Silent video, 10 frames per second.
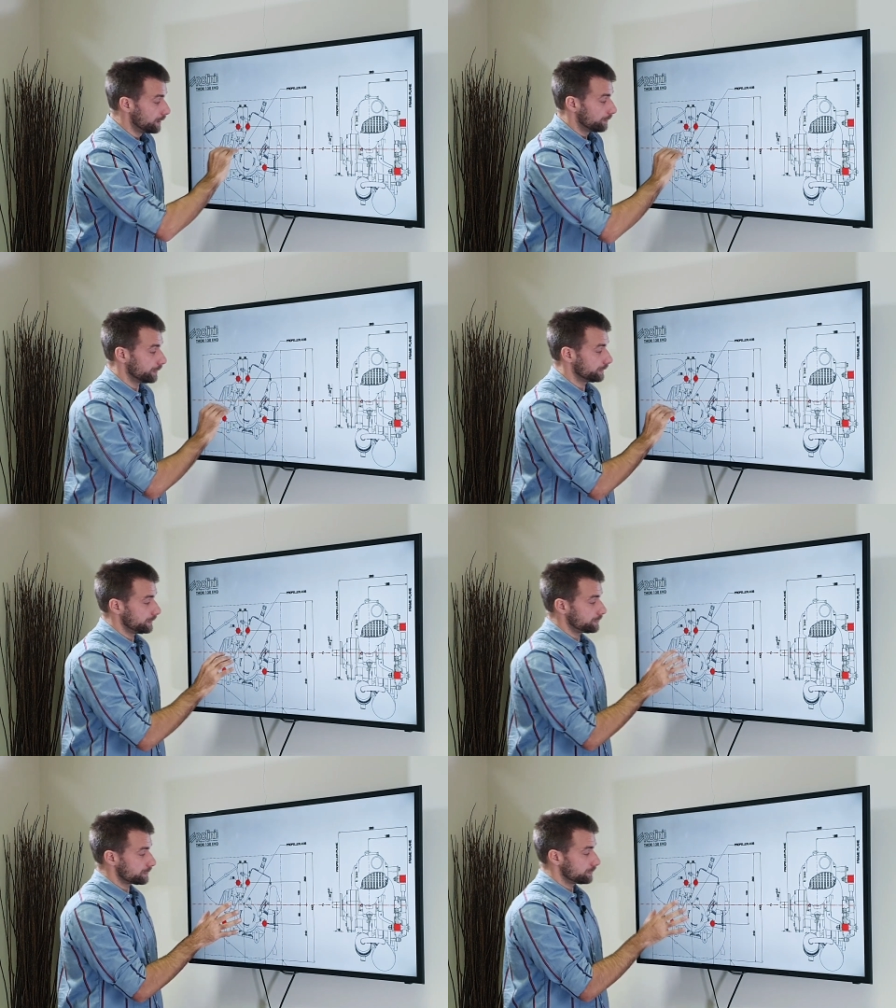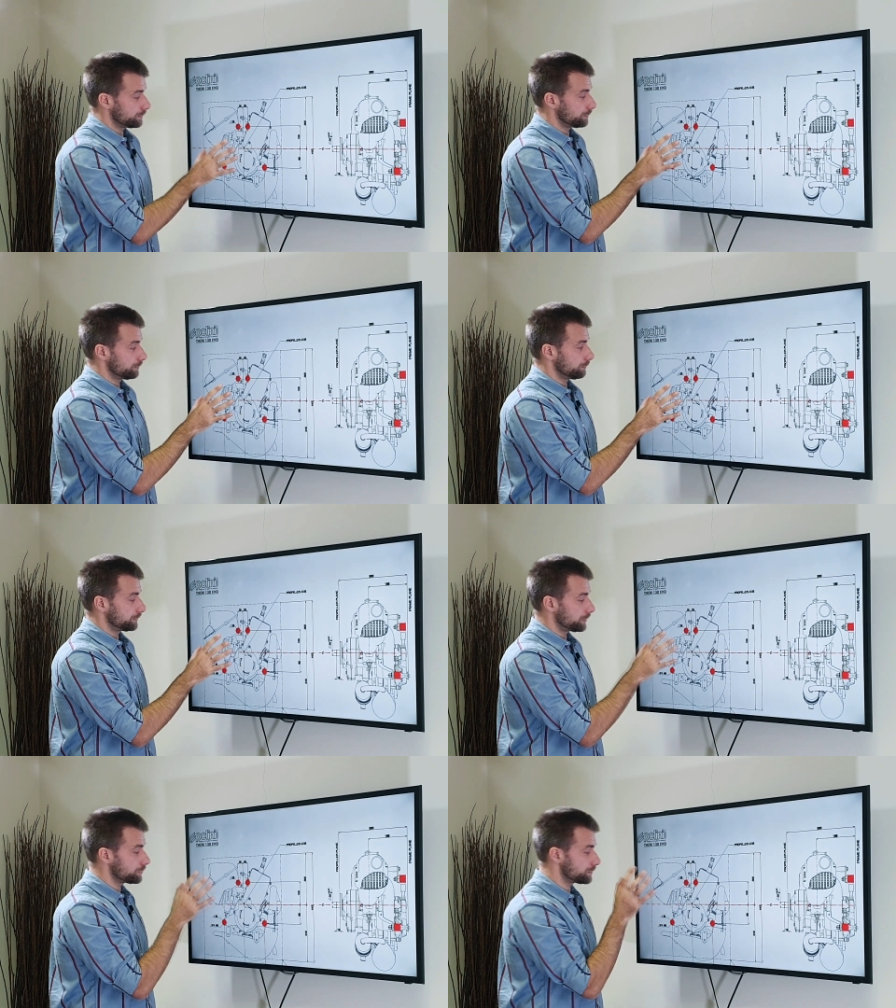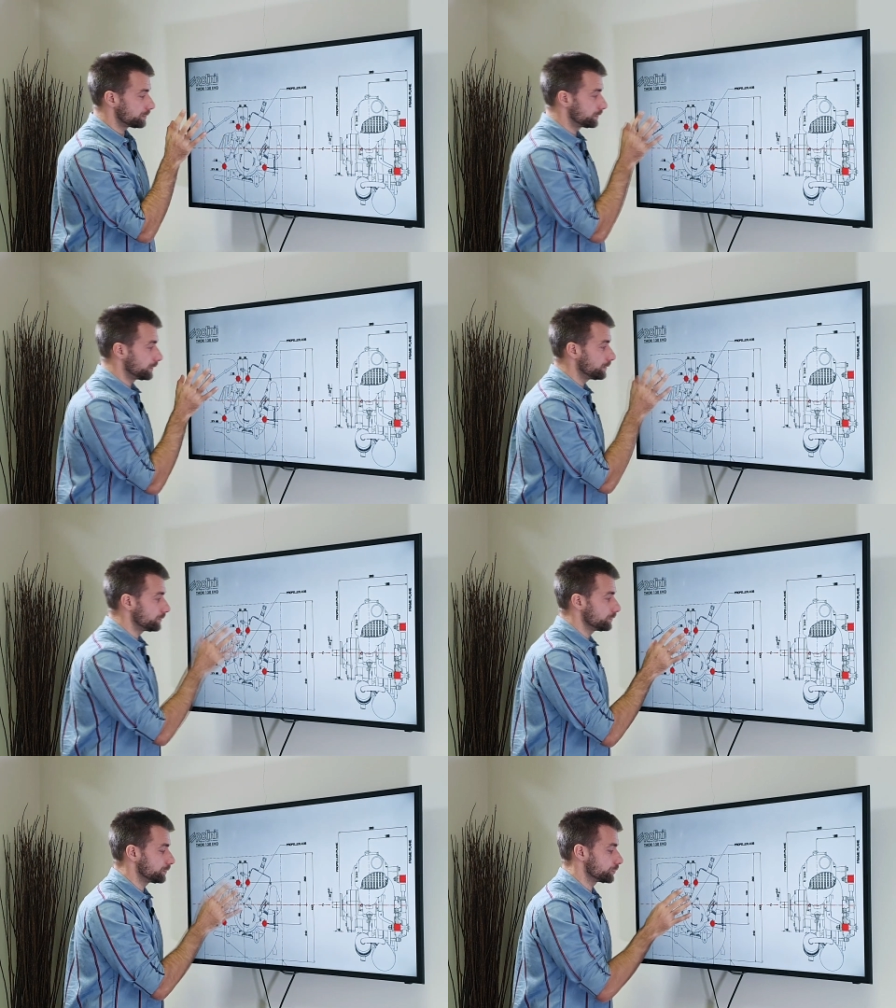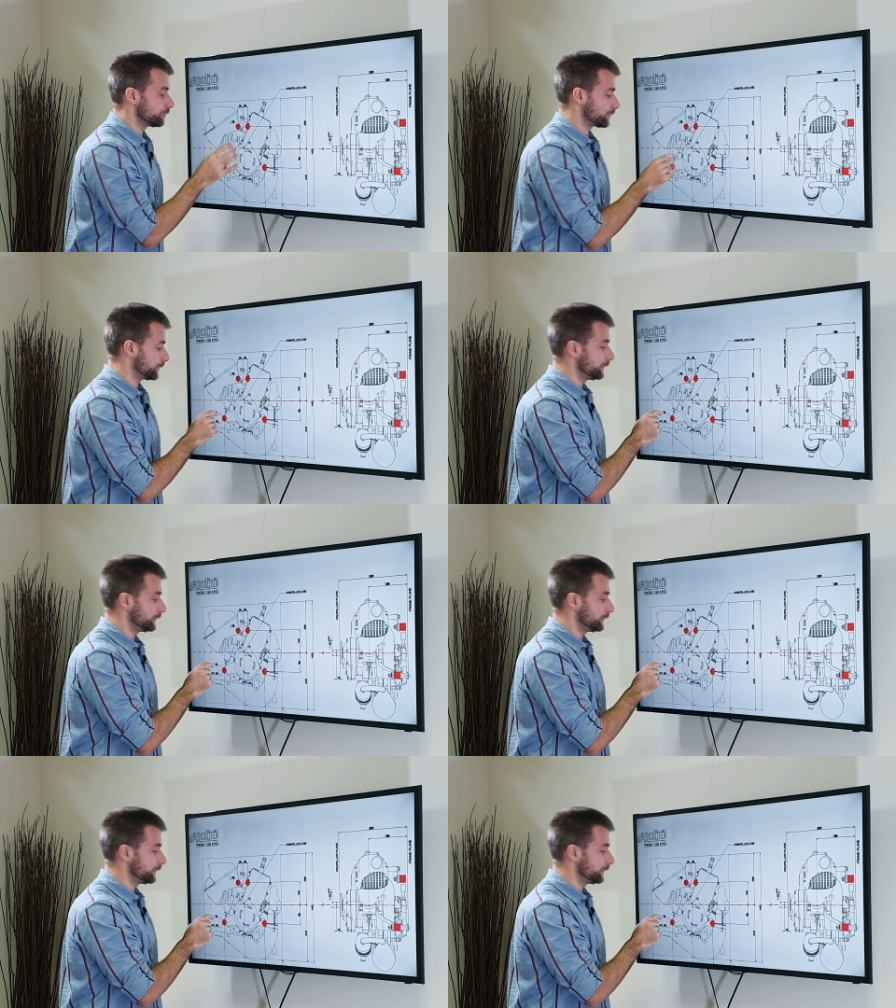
but they just, they just didn't do the shortcut.